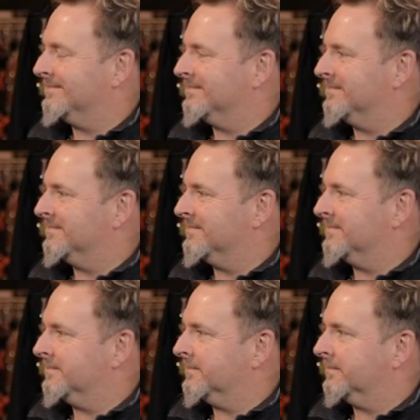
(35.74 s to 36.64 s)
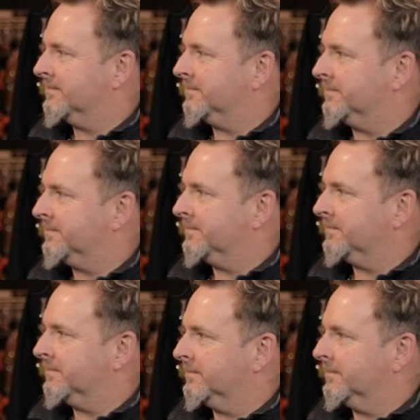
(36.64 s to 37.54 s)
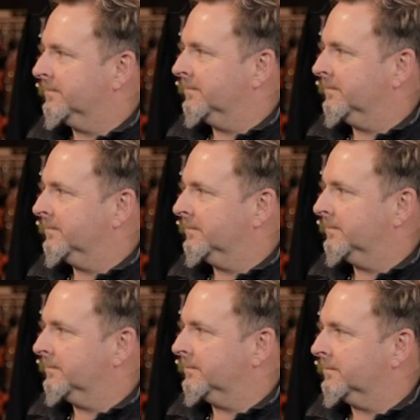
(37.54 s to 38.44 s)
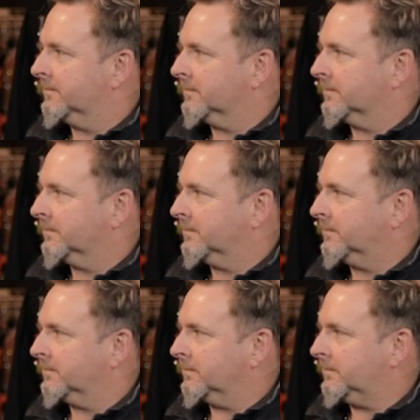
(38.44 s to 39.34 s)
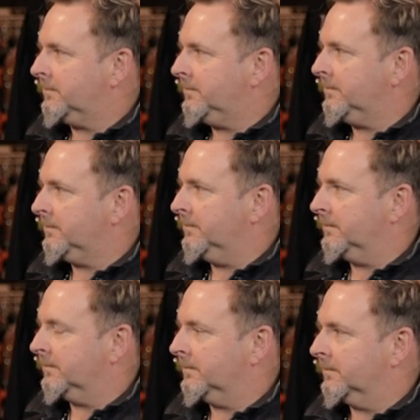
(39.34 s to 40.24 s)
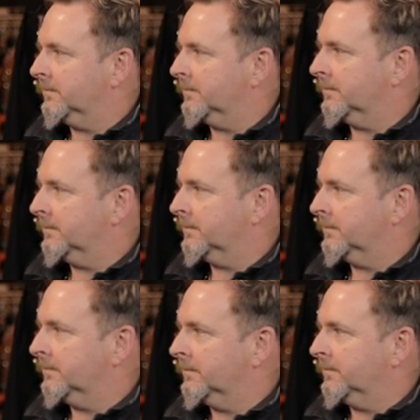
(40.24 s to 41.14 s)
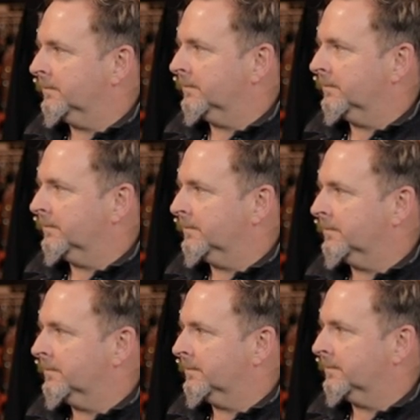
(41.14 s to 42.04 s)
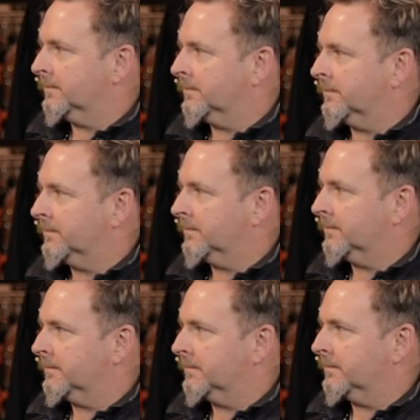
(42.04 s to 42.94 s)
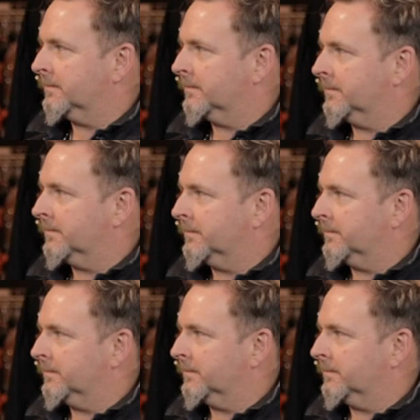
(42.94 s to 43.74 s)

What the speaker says: This person isn't speaking.